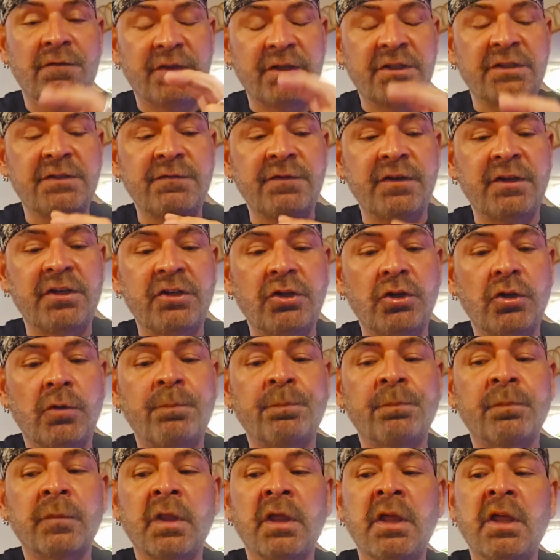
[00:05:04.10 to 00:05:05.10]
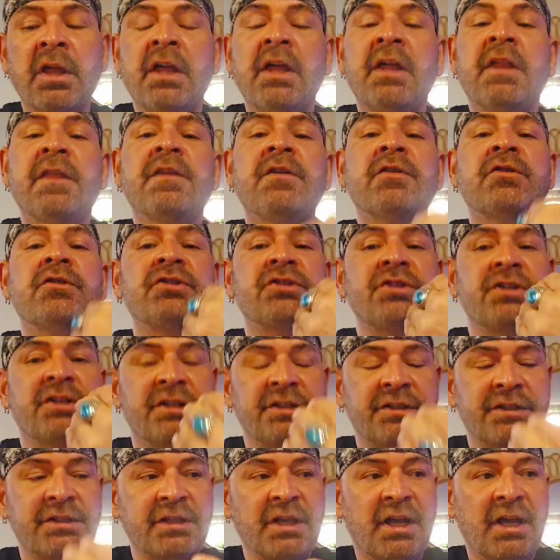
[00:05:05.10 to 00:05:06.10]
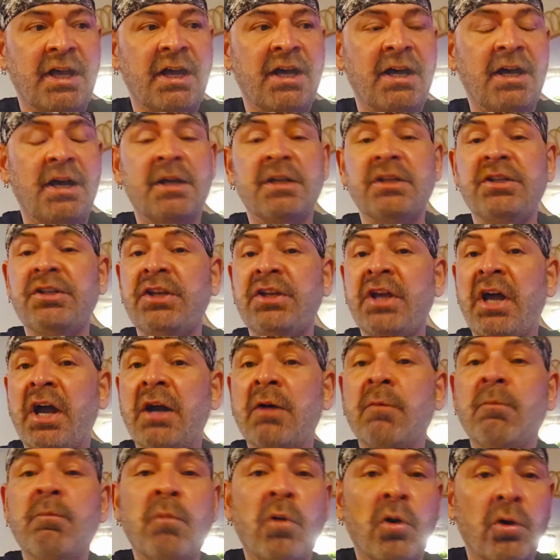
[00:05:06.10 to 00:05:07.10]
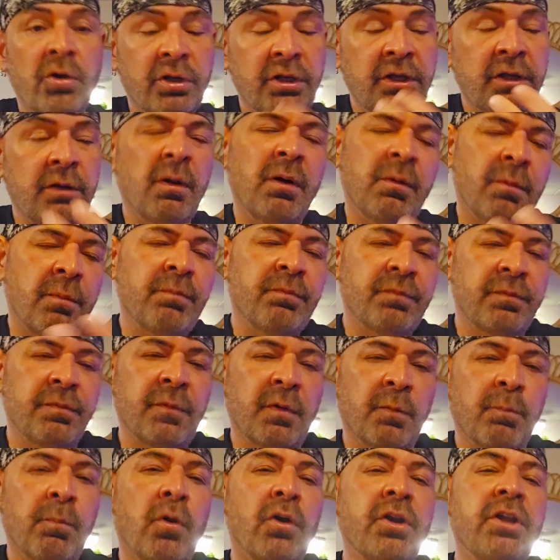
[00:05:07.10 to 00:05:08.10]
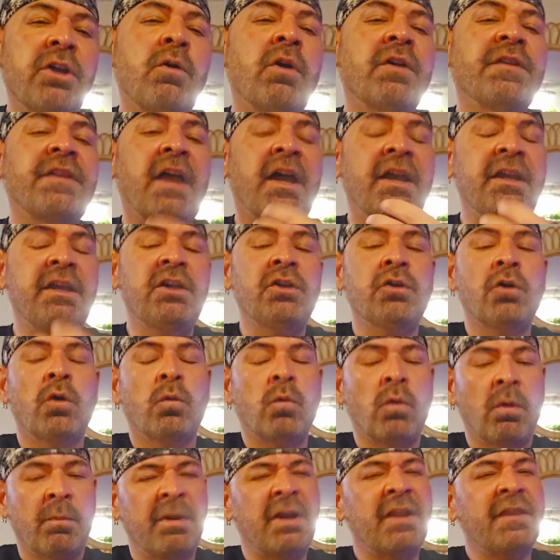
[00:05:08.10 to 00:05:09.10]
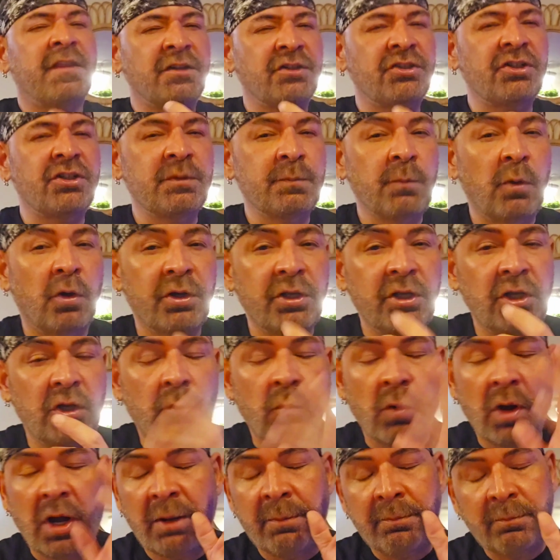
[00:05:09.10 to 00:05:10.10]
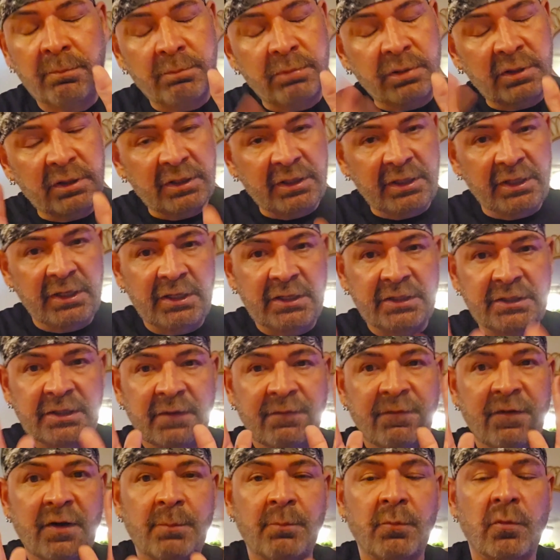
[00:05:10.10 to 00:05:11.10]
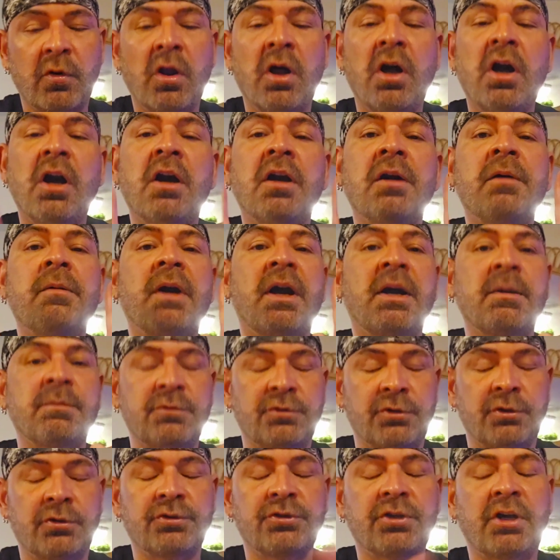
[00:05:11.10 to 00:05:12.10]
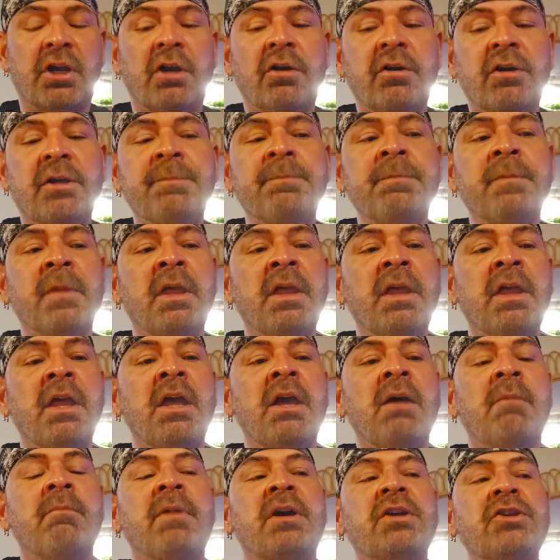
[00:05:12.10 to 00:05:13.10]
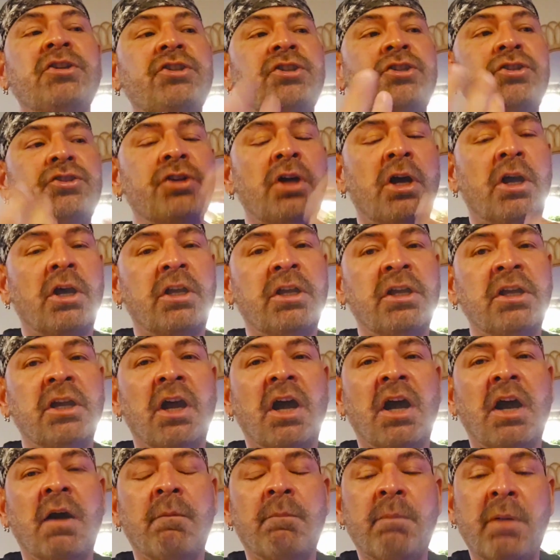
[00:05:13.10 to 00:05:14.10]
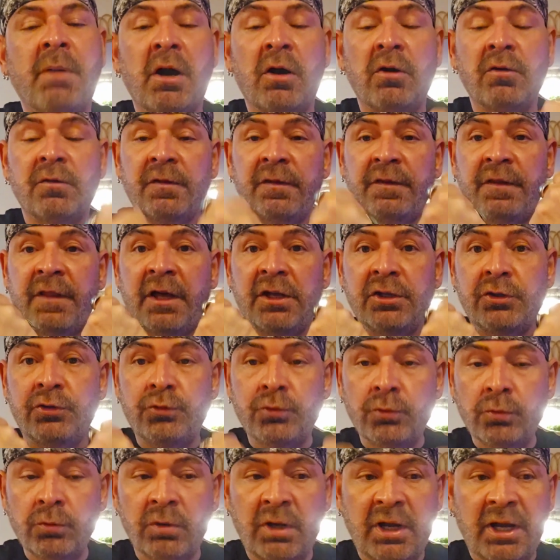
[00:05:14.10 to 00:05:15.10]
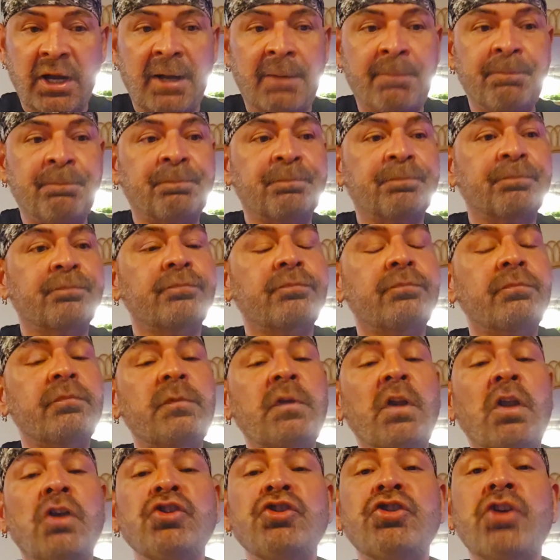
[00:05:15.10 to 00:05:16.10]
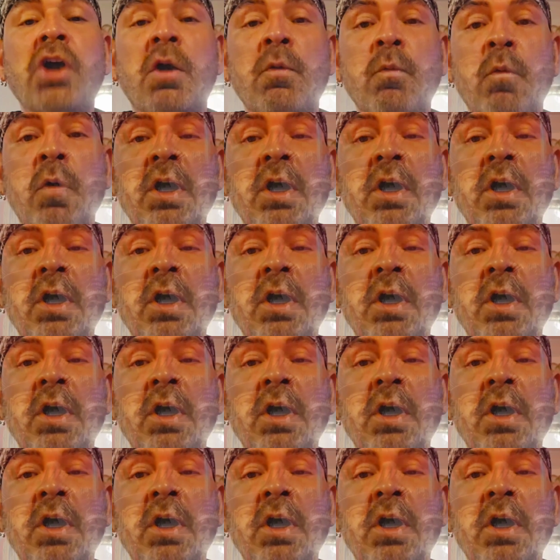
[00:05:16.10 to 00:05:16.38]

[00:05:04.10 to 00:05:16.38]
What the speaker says: this video, there is this young Boricua Taino woman. I think she's Boricua. Please, if I'm wrong, I'm so sorry. But she's talking about the Yuka. So I